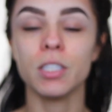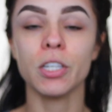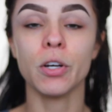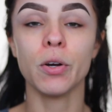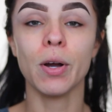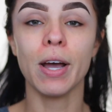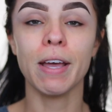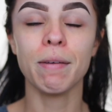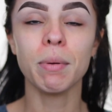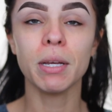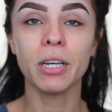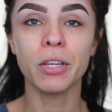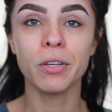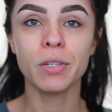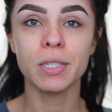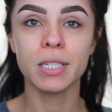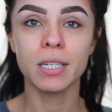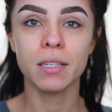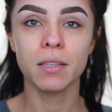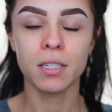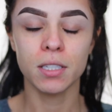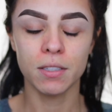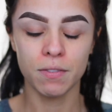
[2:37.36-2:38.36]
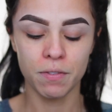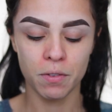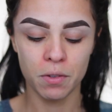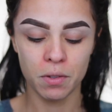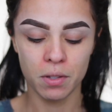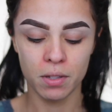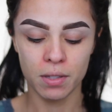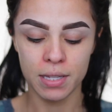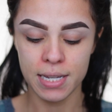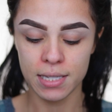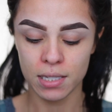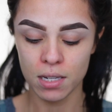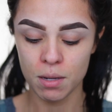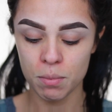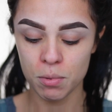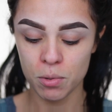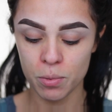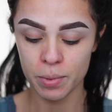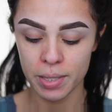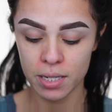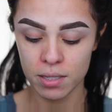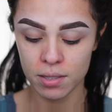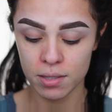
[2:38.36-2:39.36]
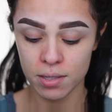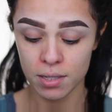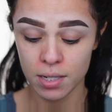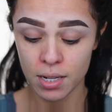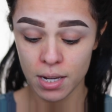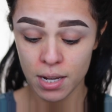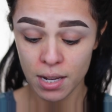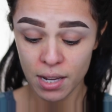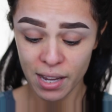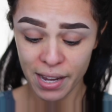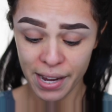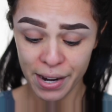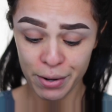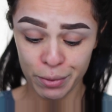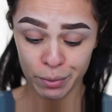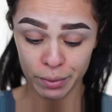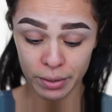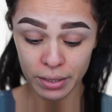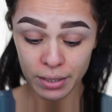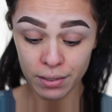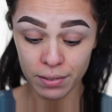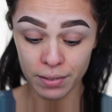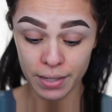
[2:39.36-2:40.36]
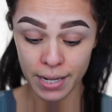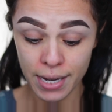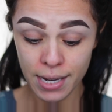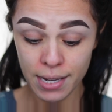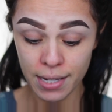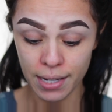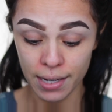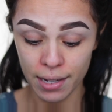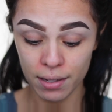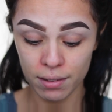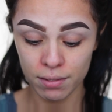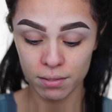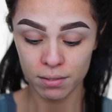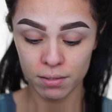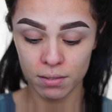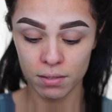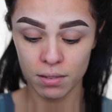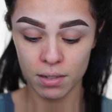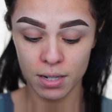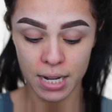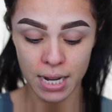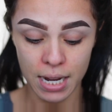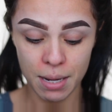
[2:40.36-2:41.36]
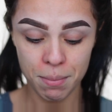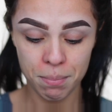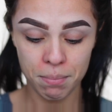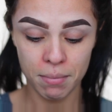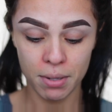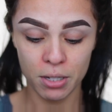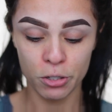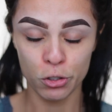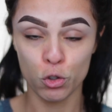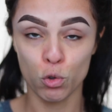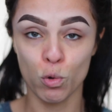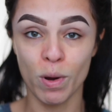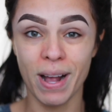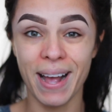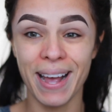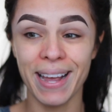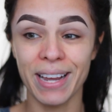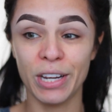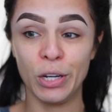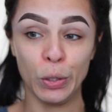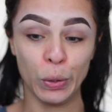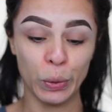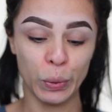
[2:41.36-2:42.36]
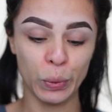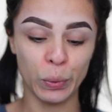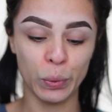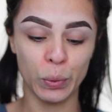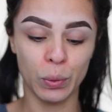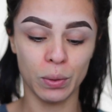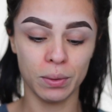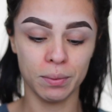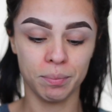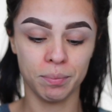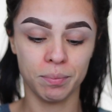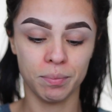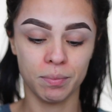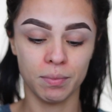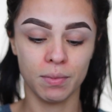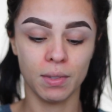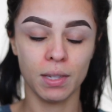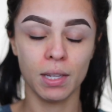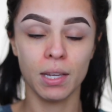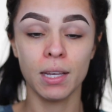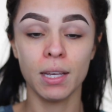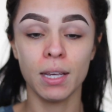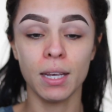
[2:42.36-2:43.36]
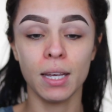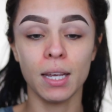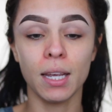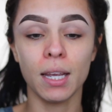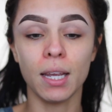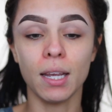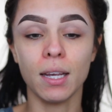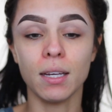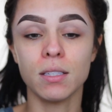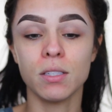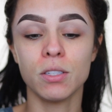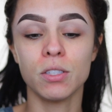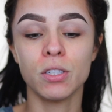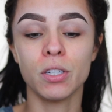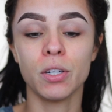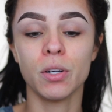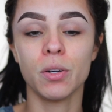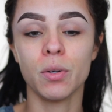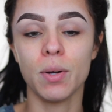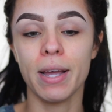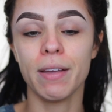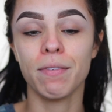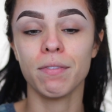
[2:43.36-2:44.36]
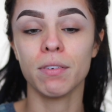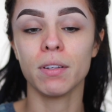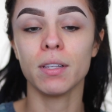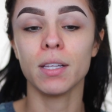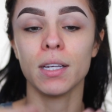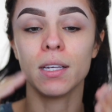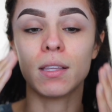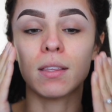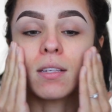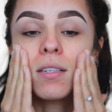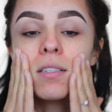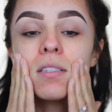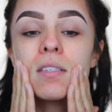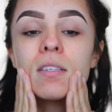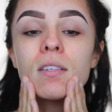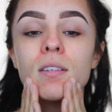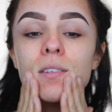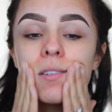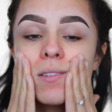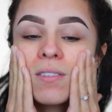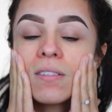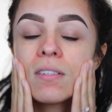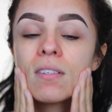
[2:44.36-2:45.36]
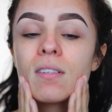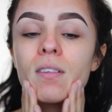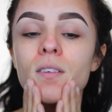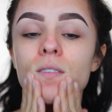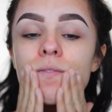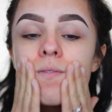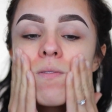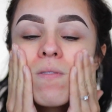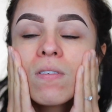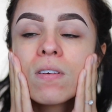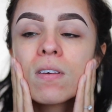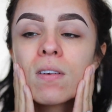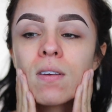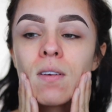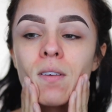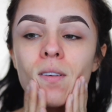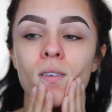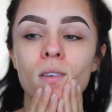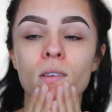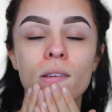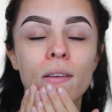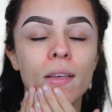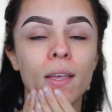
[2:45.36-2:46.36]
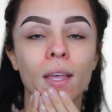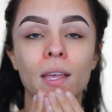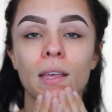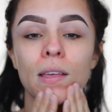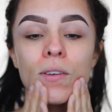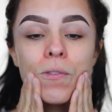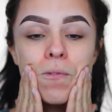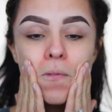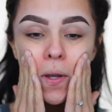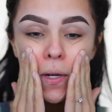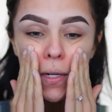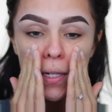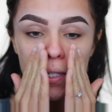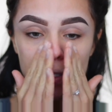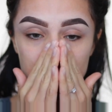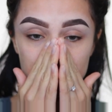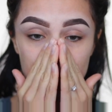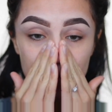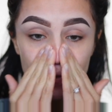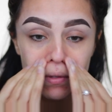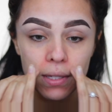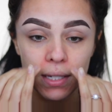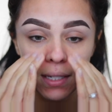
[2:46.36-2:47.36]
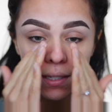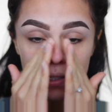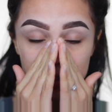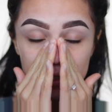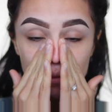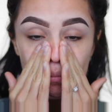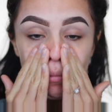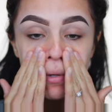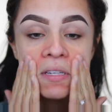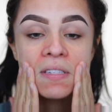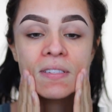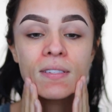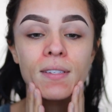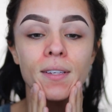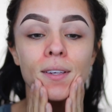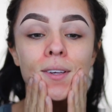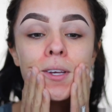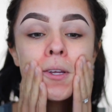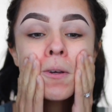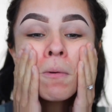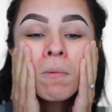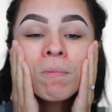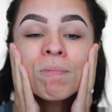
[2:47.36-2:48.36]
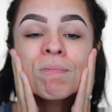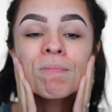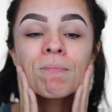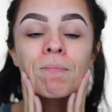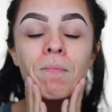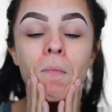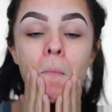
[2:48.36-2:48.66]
So I've been using this for the last couple weeks. I really like it. I'm a dry girl, and so I feel like this is very soothing to my skin.